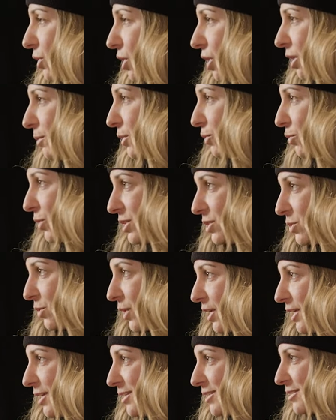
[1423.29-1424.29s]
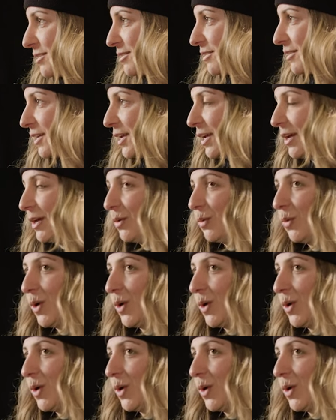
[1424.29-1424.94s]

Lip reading: carbon 120s and